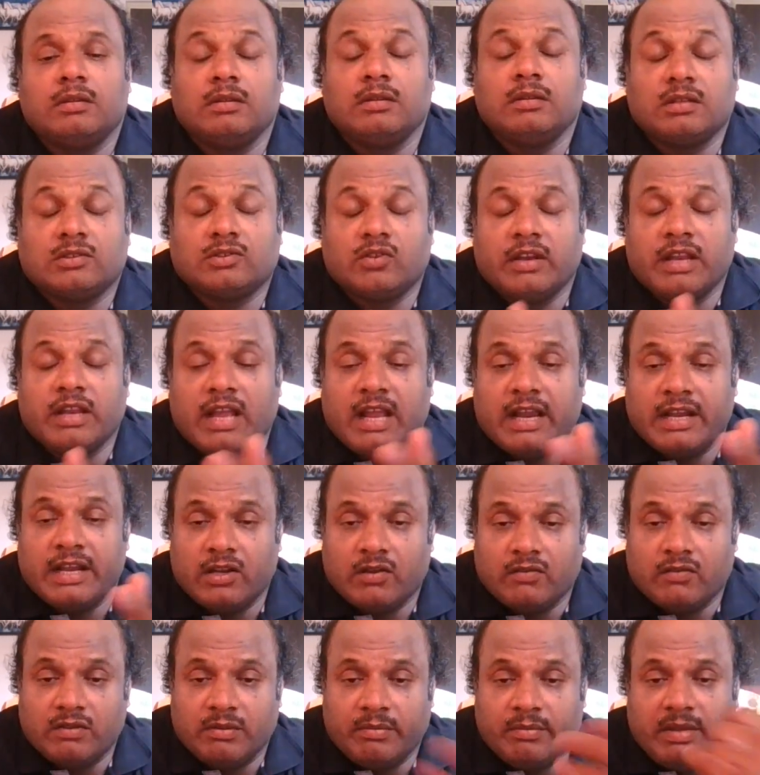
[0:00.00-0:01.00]
sorry, height
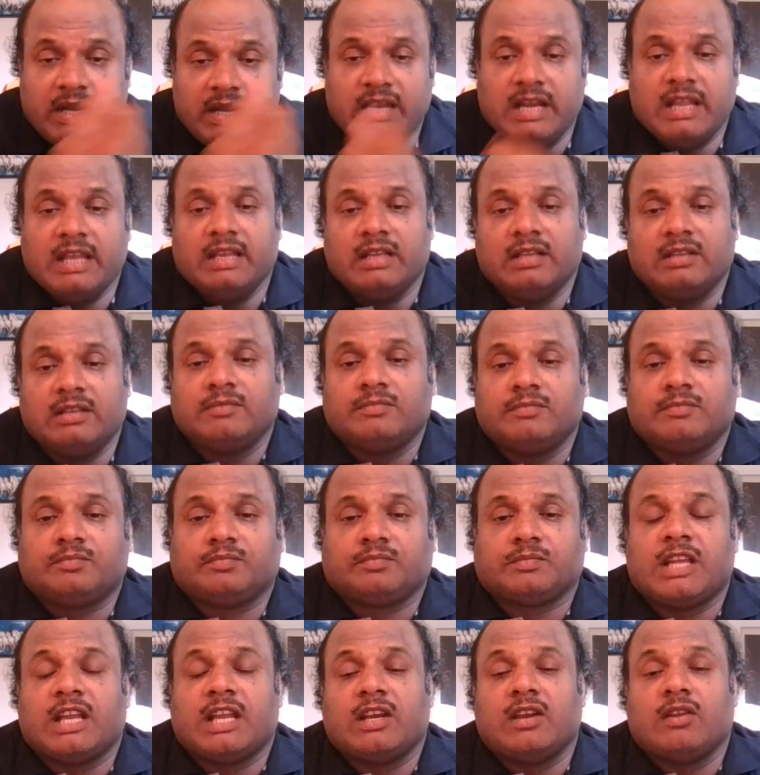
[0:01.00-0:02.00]
of the building,
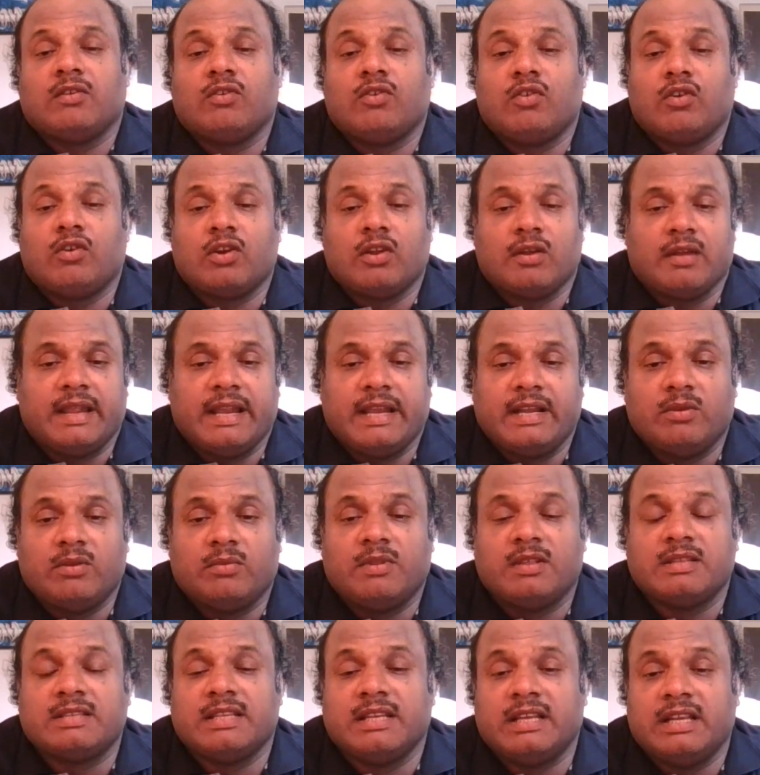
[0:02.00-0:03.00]
that is not a height of
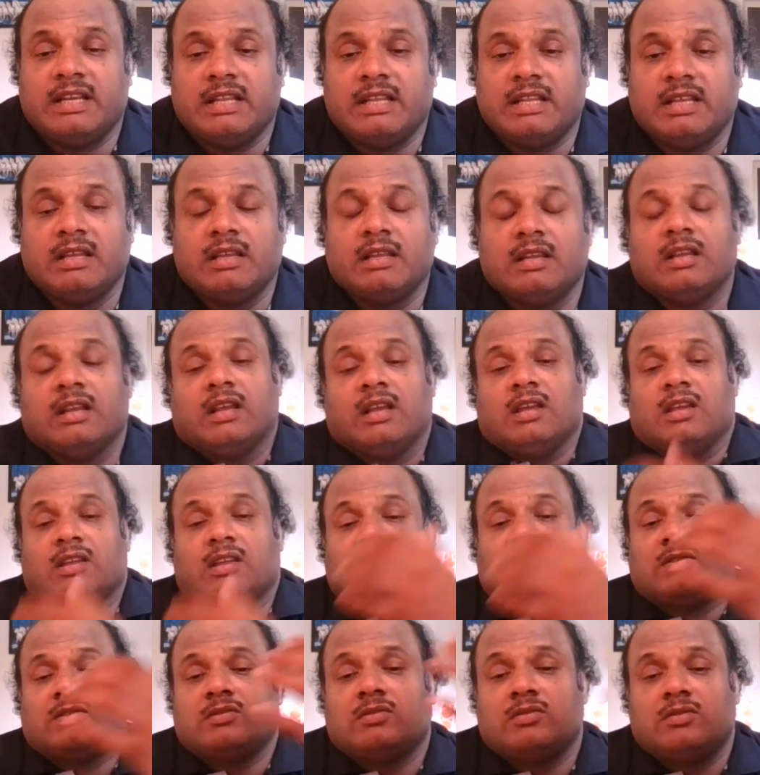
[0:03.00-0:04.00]
the city.
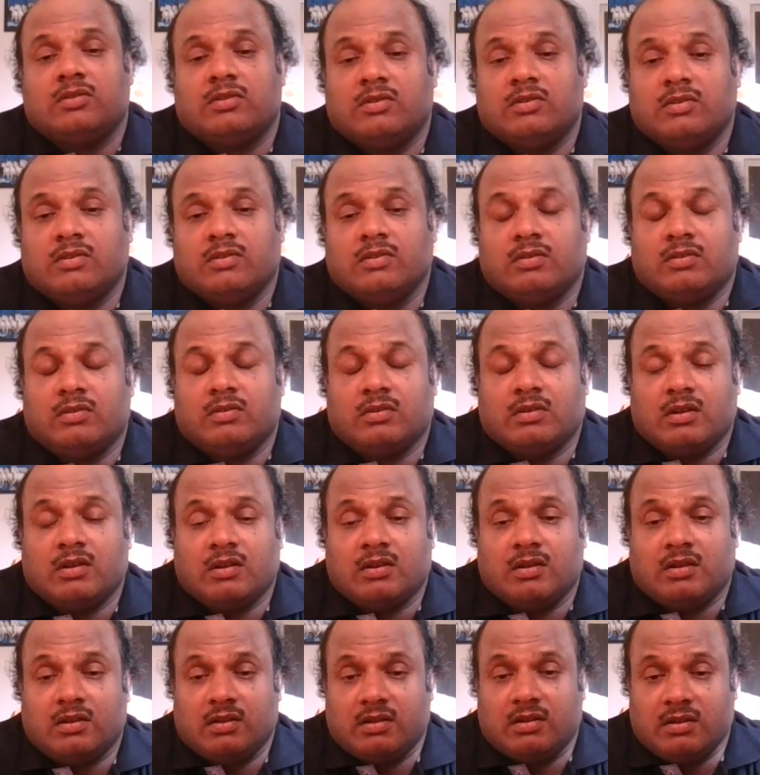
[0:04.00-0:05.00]

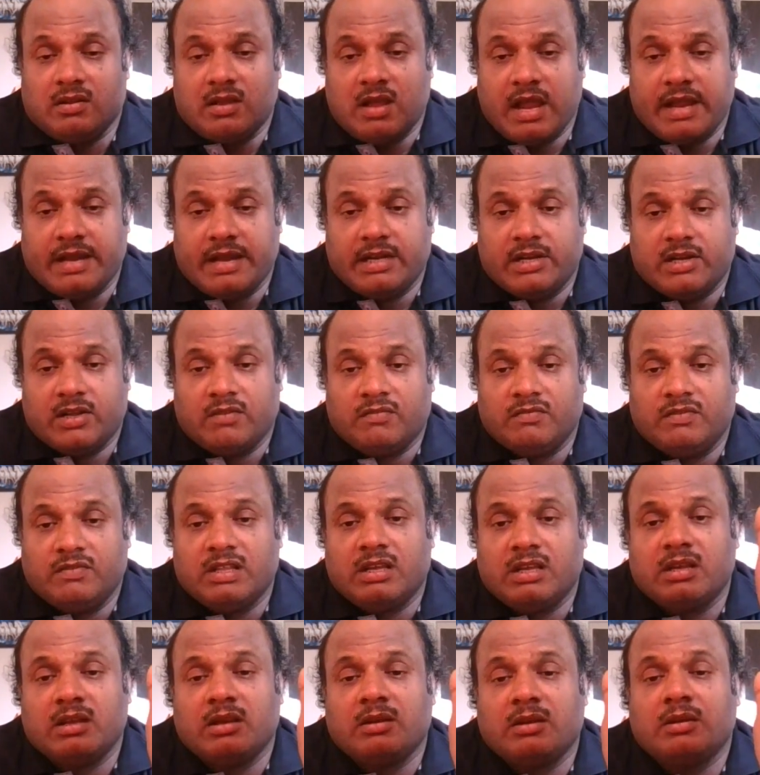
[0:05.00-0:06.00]
So height of
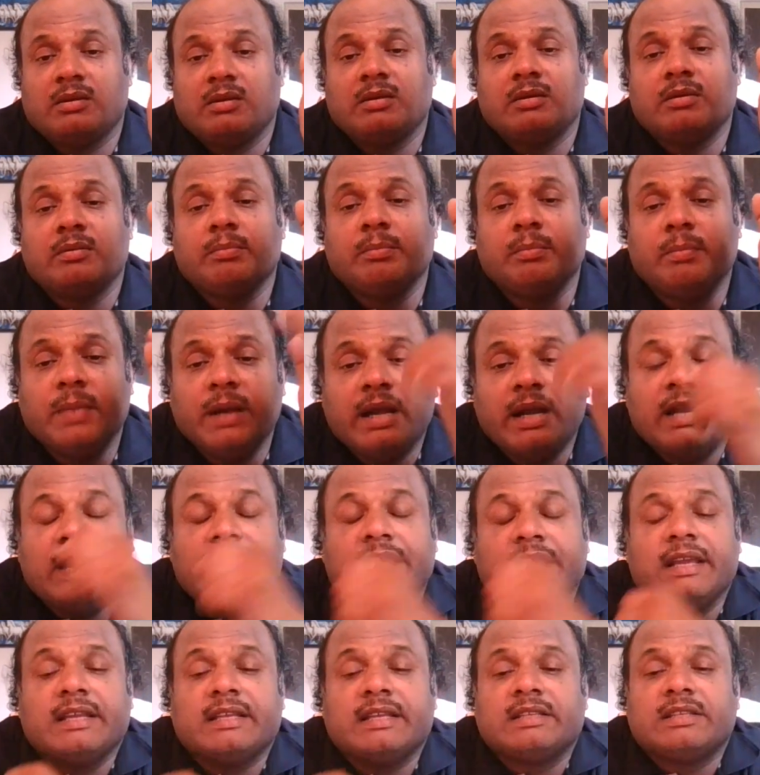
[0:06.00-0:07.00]
the
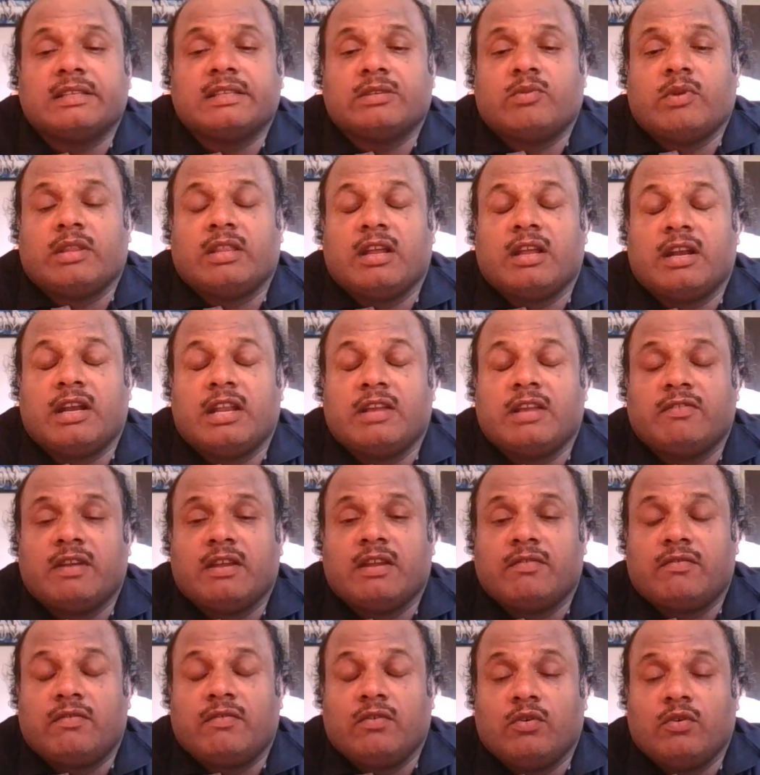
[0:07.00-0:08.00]
building is
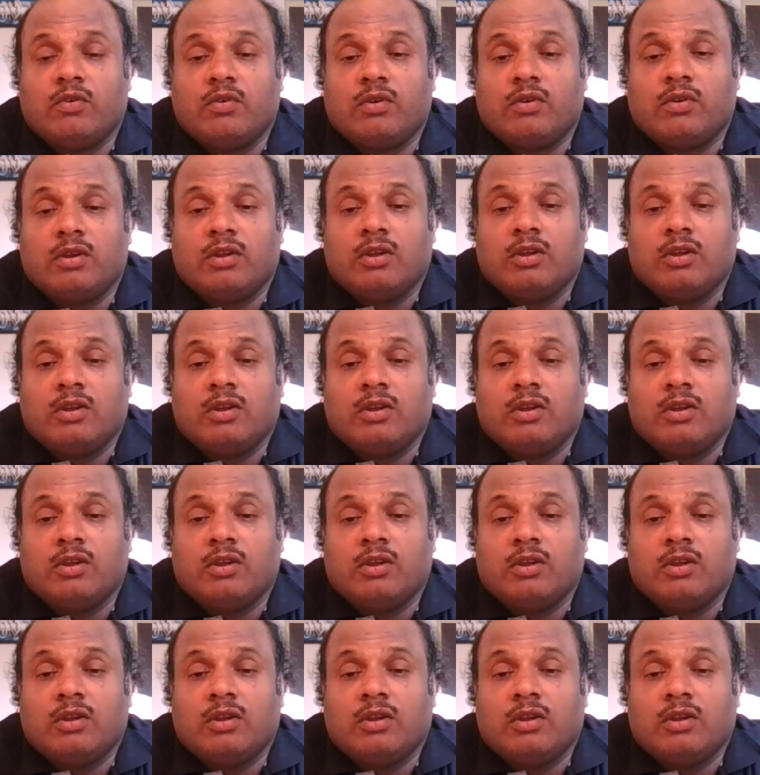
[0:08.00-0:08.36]
35 floor.